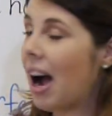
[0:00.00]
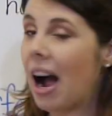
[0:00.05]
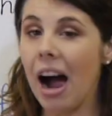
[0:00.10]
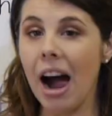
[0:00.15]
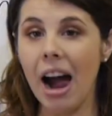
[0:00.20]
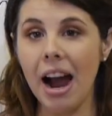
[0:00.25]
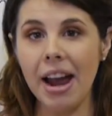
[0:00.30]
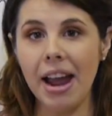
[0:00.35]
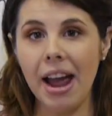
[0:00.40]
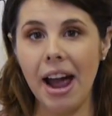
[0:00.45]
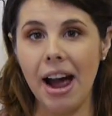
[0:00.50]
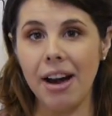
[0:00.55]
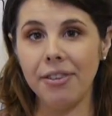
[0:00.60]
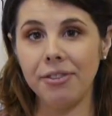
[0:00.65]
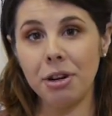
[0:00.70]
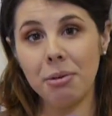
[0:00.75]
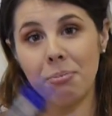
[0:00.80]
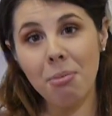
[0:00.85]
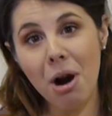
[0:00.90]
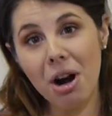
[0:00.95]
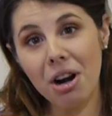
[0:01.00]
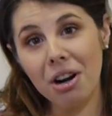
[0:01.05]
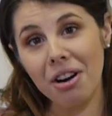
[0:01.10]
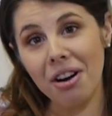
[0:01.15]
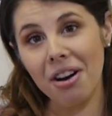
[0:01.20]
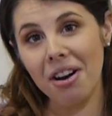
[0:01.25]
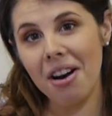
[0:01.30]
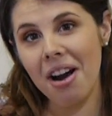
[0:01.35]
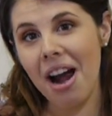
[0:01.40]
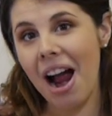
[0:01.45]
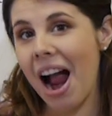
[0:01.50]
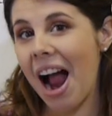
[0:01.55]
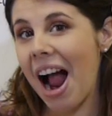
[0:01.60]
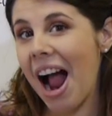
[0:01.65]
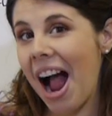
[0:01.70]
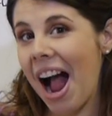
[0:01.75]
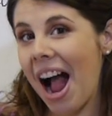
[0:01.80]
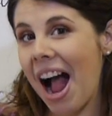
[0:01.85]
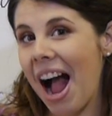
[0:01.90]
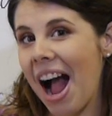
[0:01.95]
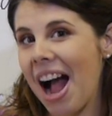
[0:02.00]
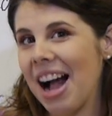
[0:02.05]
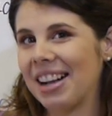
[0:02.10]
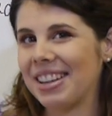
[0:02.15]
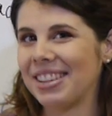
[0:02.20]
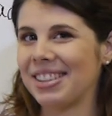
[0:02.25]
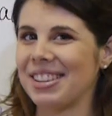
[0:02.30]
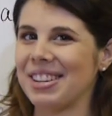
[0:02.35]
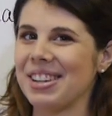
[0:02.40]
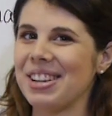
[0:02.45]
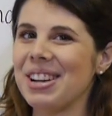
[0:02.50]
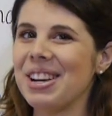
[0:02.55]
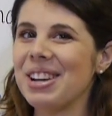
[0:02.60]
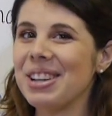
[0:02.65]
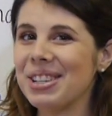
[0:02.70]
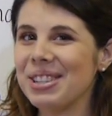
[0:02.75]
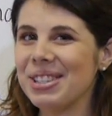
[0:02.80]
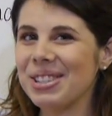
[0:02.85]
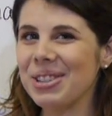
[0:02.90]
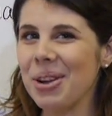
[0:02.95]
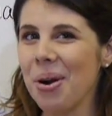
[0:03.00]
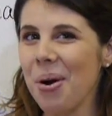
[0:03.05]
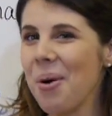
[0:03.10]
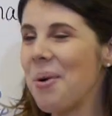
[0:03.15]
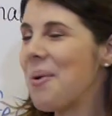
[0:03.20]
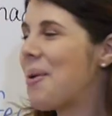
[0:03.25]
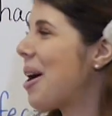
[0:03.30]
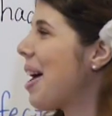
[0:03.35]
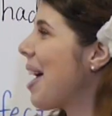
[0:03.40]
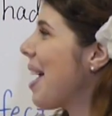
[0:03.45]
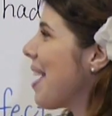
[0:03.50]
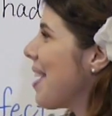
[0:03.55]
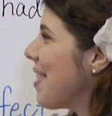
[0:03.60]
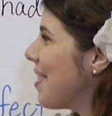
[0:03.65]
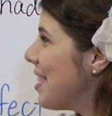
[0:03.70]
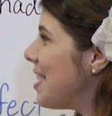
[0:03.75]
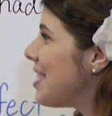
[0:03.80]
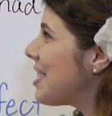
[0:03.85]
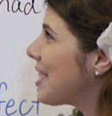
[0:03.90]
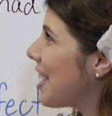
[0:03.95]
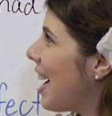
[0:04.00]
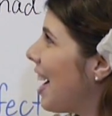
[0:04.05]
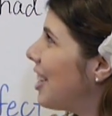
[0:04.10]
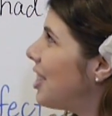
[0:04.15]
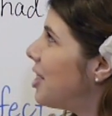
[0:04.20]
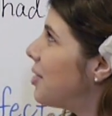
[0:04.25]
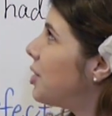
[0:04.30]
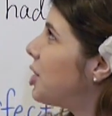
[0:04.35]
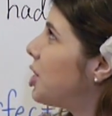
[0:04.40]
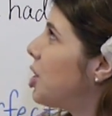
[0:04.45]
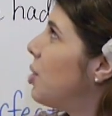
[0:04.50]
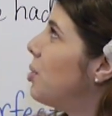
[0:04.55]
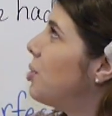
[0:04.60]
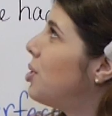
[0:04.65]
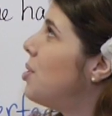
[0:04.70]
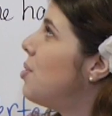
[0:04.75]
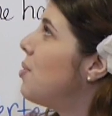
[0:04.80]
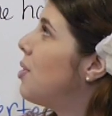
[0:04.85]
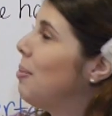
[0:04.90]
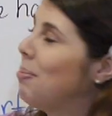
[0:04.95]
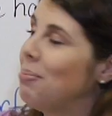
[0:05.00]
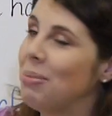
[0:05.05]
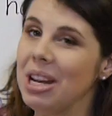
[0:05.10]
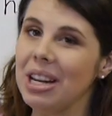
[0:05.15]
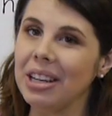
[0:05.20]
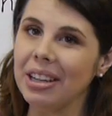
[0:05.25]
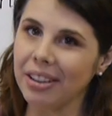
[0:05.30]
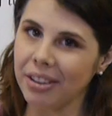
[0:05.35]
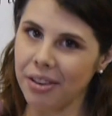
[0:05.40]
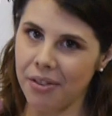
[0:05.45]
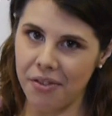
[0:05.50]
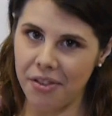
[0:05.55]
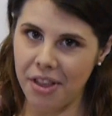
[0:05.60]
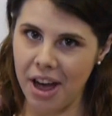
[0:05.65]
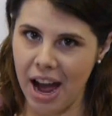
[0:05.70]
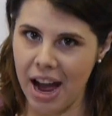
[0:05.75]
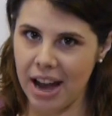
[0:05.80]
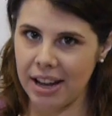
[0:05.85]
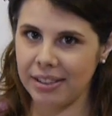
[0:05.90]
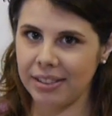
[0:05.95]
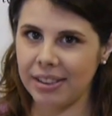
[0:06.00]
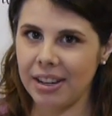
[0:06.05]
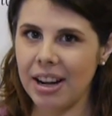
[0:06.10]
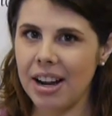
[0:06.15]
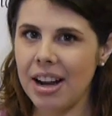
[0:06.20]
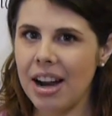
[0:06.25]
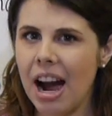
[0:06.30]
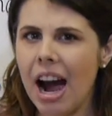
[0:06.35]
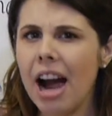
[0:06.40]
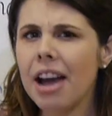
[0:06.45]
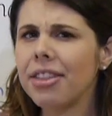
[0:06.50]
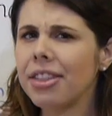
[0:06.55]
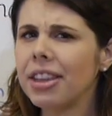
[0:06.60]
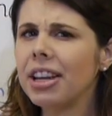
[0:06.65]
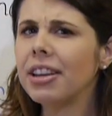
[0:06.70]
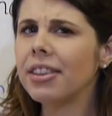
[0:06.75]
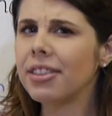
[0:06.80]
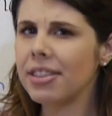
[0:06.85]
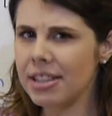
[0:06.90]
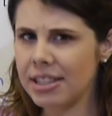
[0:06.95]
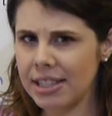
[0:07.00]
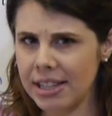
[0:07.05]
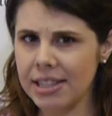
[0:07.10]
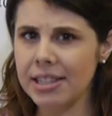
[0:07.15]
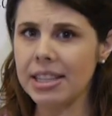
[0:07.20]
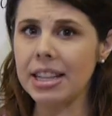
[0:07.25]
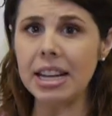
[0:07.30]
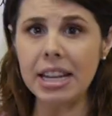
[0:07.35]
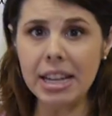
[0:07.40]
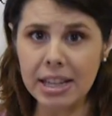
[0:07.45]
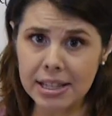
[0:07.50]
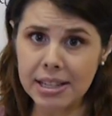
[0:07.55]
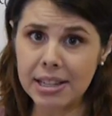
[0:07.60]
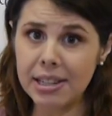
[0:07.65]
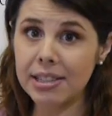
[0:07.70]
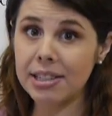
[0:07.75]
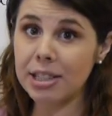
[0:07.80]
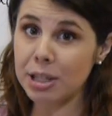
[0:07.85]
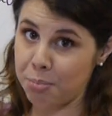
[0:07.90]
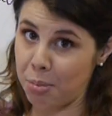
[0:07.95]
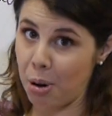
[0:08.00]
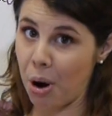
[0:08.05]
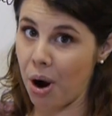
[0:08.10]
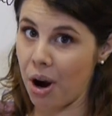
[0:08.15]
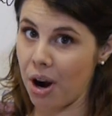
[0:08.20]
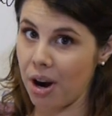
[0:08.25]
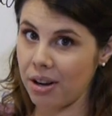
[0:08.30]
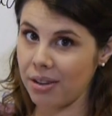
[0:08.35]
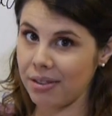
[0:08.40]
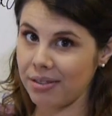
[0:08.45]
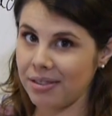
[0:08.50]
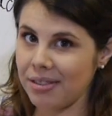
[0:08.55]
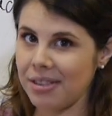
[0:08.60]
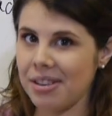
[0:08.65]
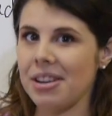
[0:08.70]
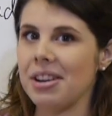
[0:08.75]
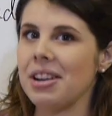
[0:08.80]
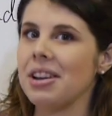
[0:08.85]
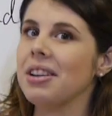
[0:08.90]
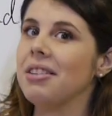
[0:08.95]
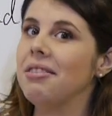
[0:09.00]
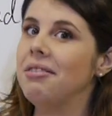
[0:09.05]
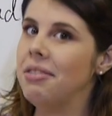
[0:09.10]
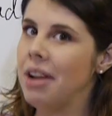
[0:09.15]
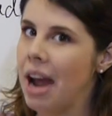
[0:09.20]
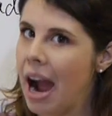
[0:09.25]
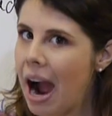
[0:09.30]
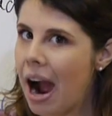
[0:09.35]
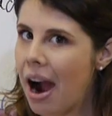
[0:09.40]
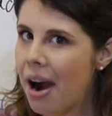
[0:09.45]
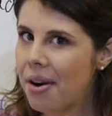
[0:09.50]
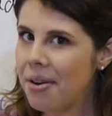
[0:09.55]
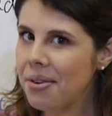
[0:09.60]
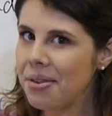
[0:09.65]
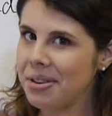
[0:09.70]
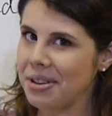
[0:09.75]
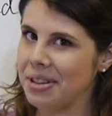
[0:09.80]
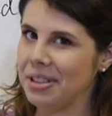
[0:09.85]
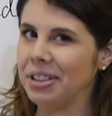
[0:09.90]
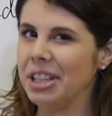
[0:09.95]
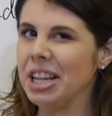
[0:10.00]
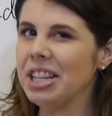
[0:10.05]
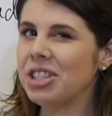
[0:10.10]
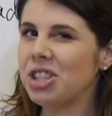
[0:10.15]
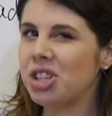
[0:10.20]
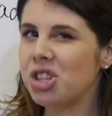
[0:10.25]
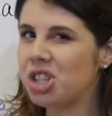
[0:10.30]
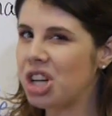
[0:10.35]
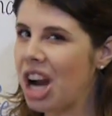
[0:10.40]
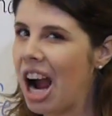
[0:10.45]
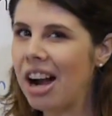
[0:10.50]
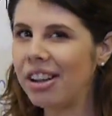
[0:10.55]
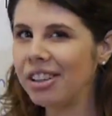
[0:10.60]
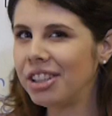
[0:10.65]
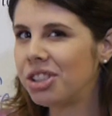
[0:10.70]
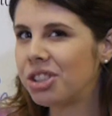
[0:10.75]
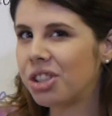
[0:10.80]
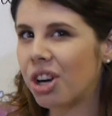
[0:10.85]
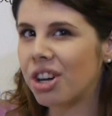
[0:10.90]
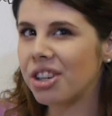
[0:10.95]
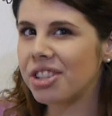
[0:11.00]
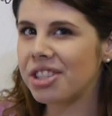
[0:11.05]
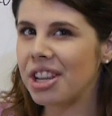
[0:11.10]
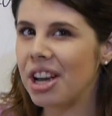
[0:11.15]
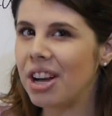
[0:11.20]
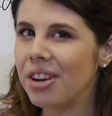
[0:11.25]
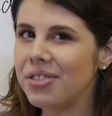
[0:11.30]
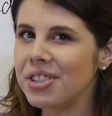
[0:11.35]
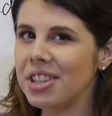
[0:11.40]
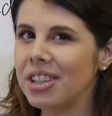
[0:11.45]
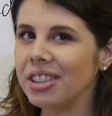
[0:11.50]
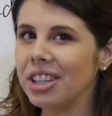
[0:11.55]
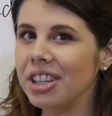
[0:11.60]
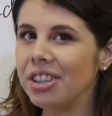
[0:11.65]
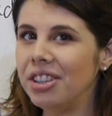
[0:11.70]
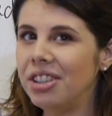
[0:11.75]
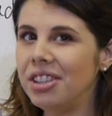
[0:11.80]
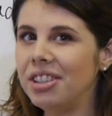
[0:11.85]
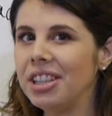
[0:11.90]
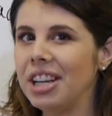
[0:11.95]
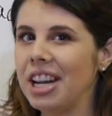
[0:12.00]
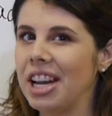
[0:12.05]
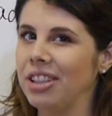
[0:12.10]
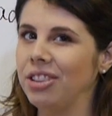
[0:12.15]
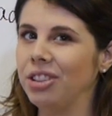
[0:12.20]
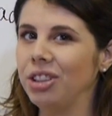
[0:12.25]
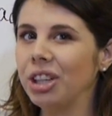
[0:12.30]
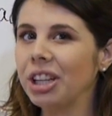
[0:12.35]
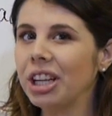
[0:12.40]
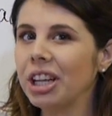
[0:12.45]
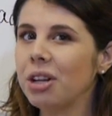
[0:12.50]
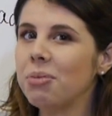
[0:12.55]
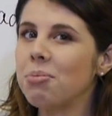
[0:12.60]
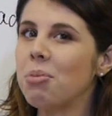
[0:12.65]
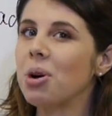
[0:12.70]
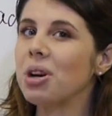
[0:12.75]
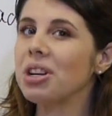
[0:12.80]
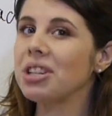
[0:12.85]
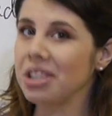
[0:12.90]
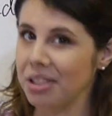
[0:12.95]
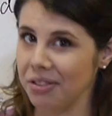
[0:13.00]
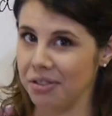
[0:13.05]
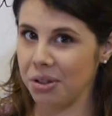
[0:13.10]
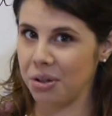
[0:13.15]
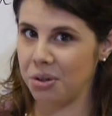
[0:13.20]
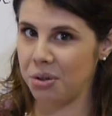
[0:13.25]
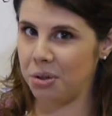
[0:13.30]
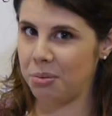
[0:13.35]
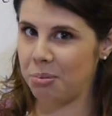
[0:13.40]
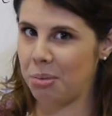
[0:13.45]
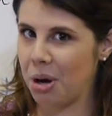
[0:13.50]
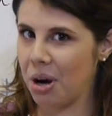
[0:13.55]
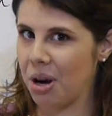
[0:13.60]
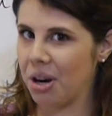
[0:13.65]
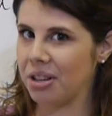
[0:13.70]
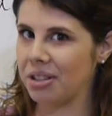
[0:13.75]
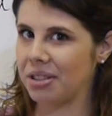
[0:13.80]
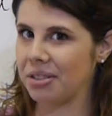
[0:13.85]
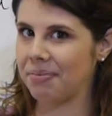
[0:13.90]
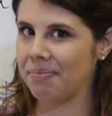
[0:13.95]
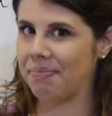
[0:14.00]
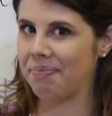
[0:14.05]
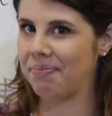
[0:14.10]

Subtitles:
I have a marker. So this kind of shows you the meaning of that. I think this is the easiest part. Now let's challenge ourselves a little and look at a more difficult part.